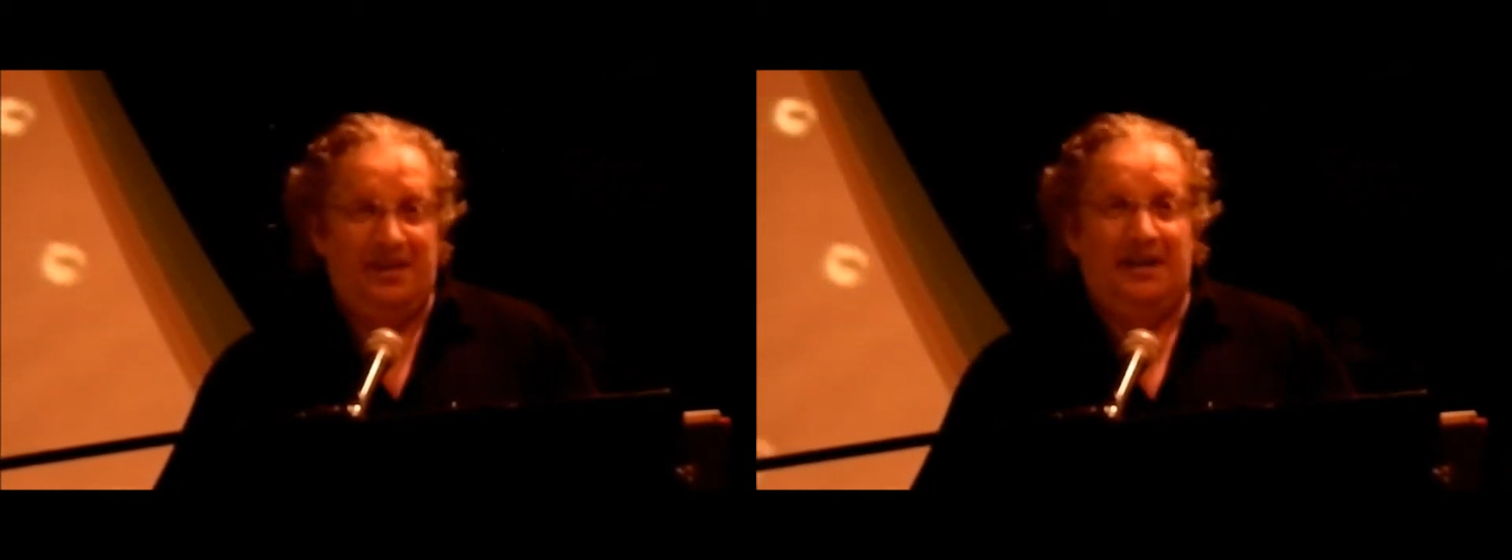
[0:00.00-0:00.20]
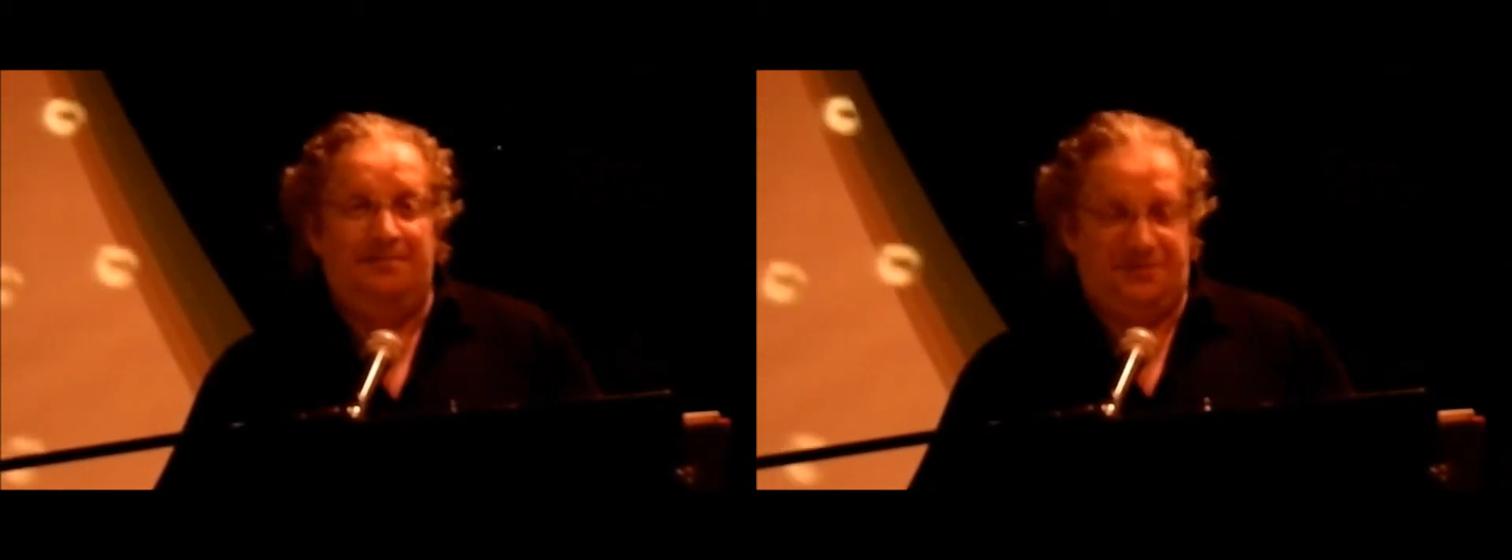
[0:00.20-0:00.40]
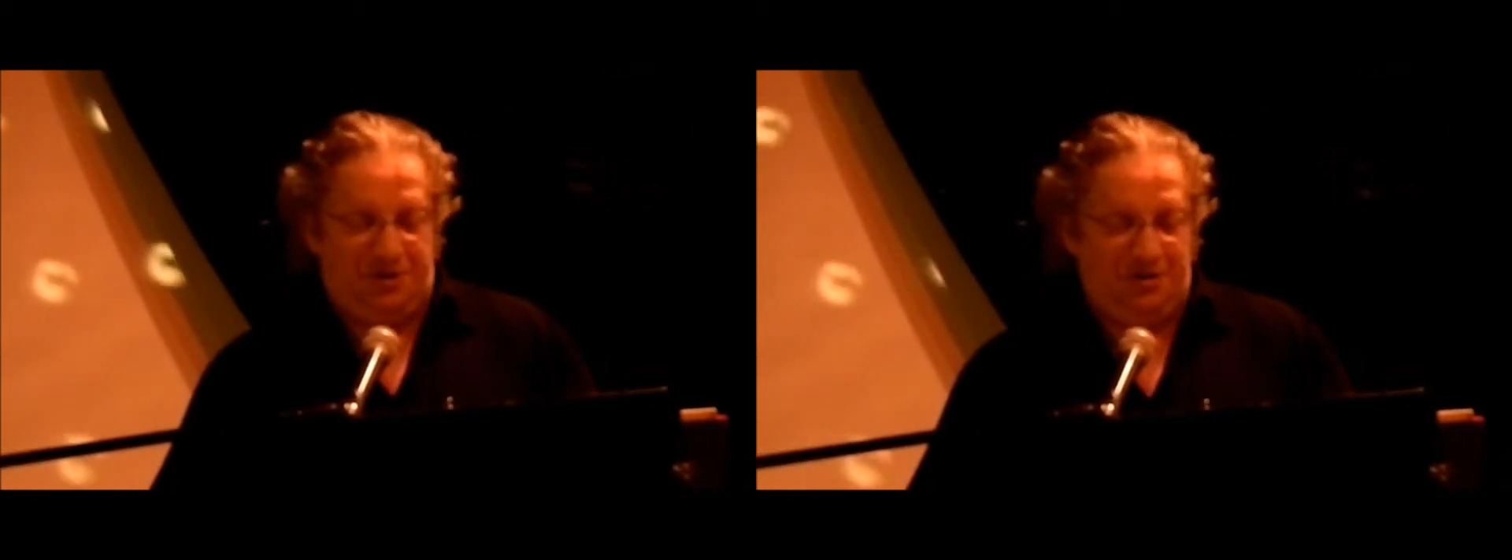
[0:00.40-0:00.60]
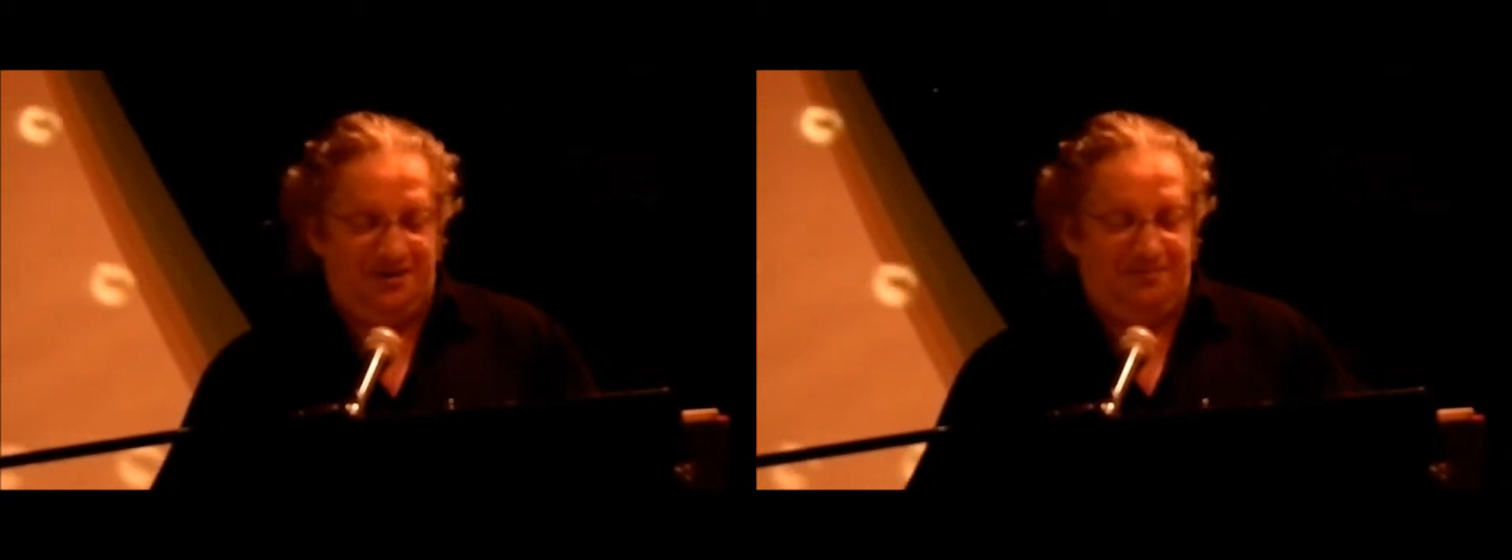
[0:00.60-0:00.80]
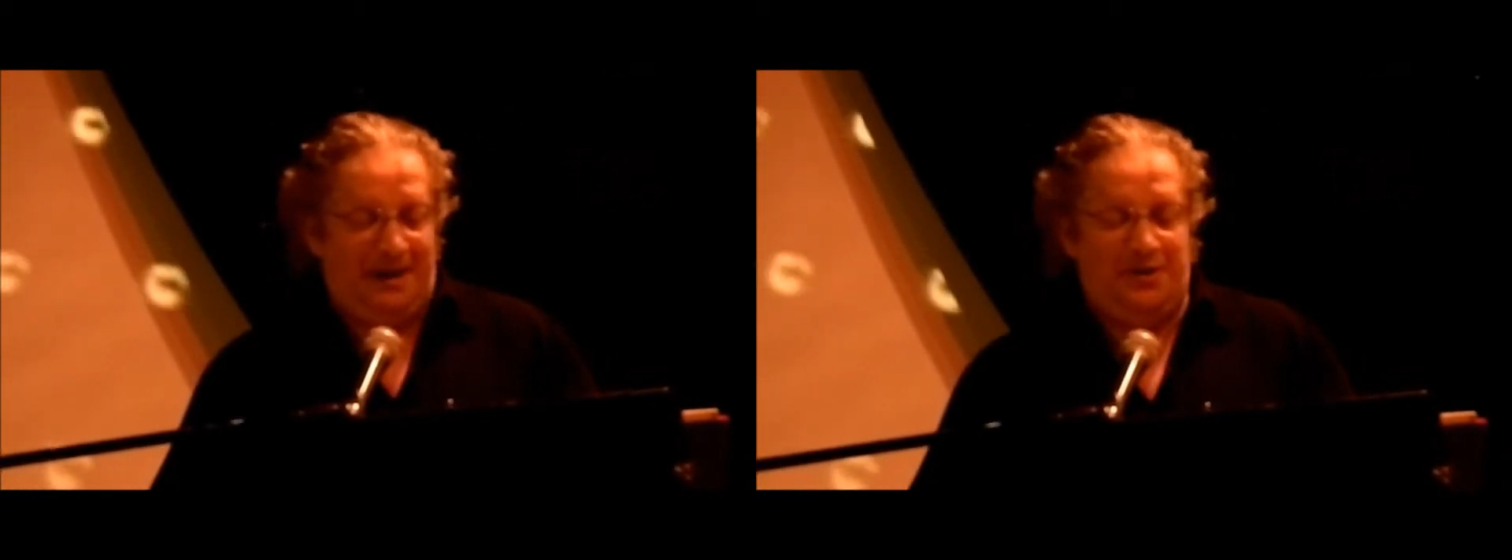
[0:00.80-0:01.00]

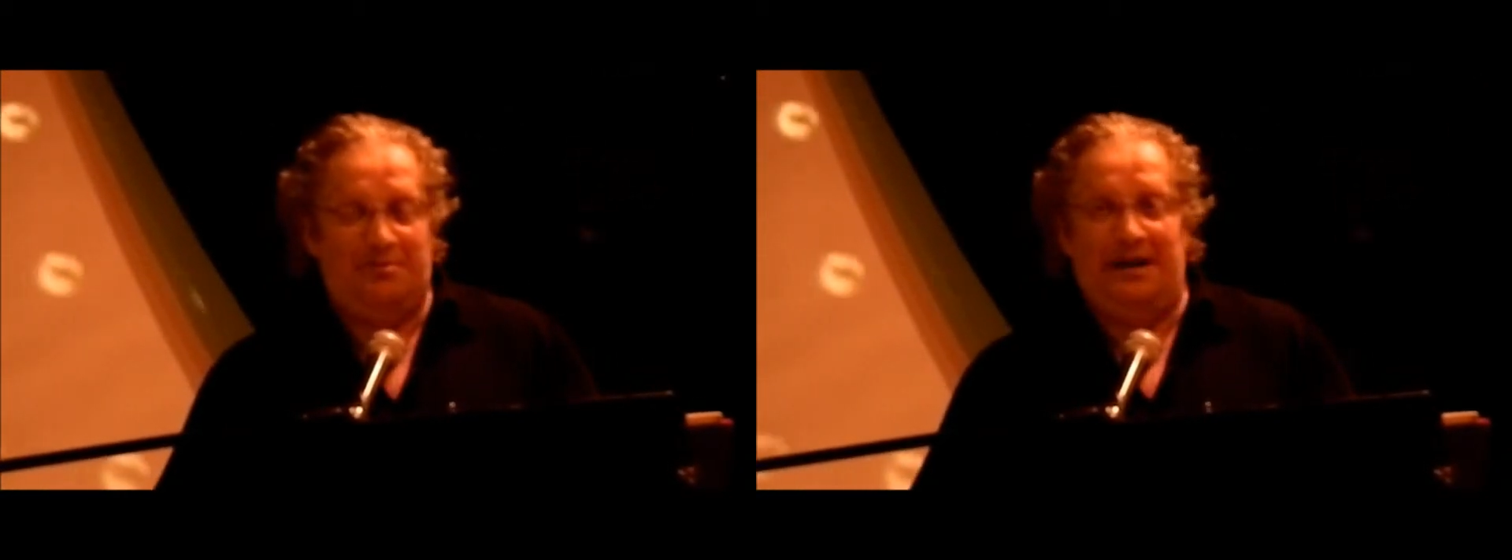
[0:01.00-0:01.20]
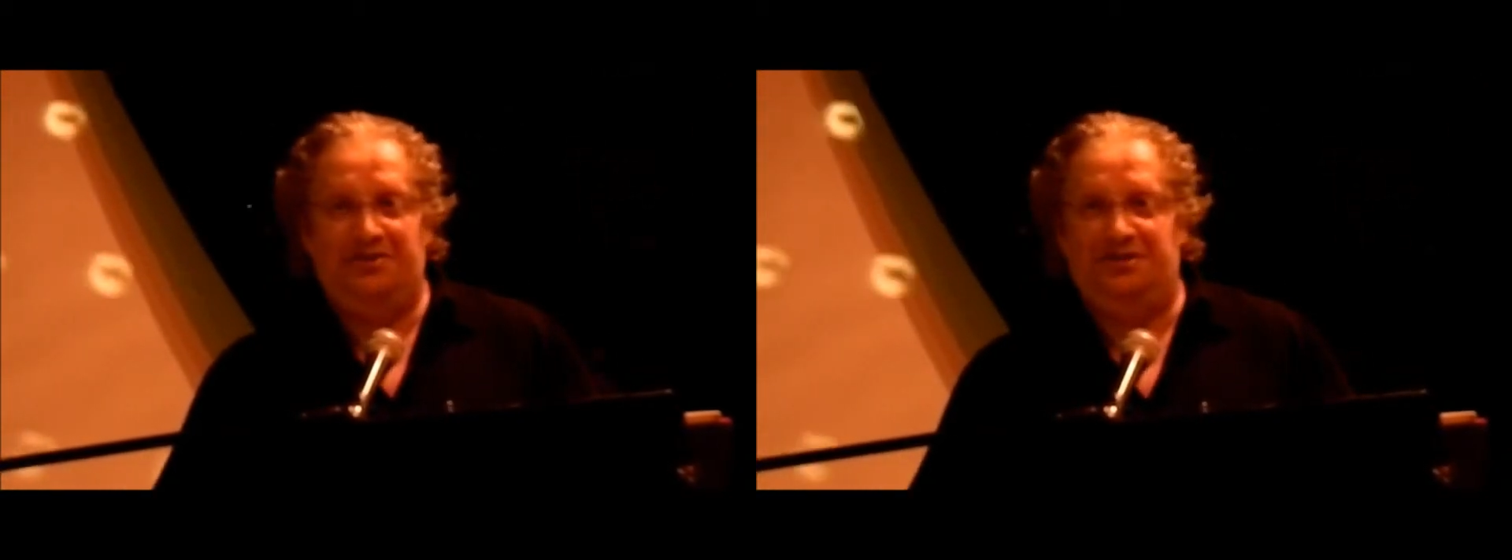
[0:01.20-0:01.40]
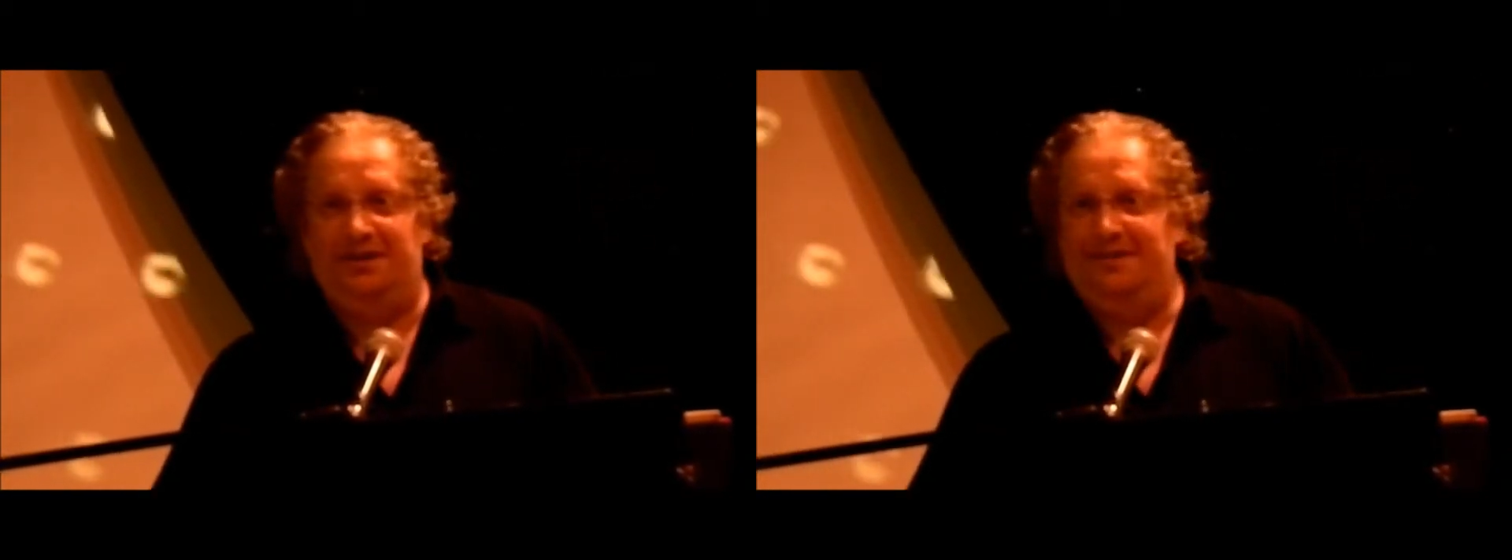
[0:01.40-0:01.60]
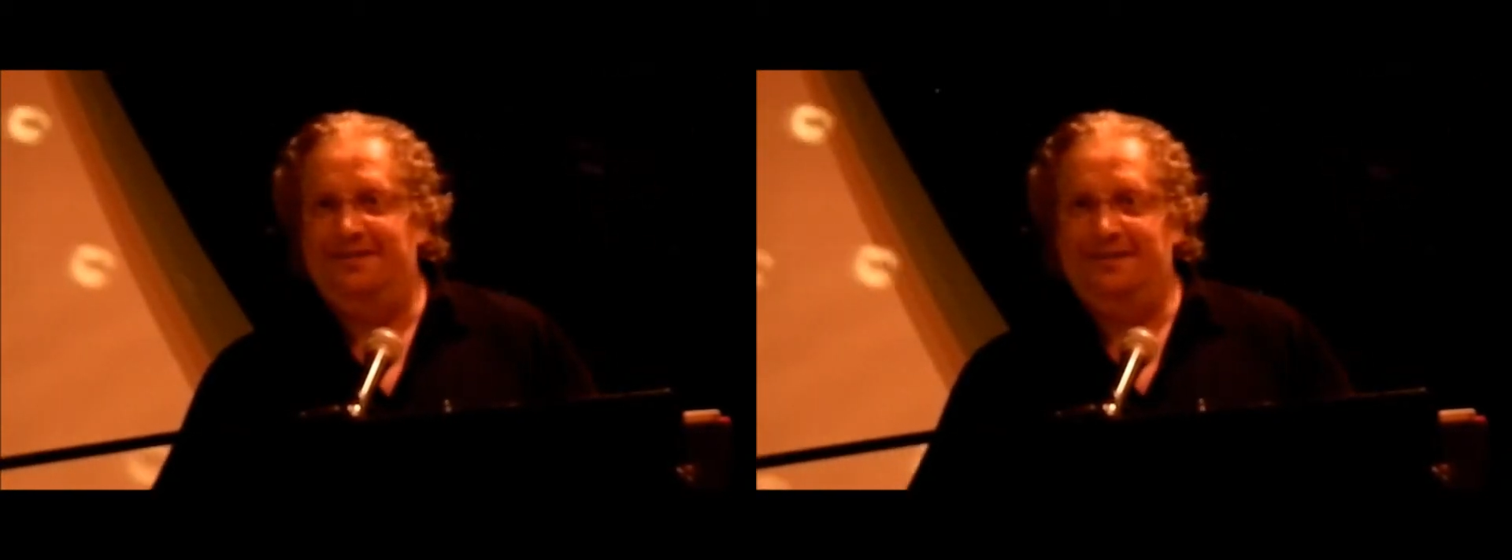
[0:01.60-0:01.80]
obscures my direction,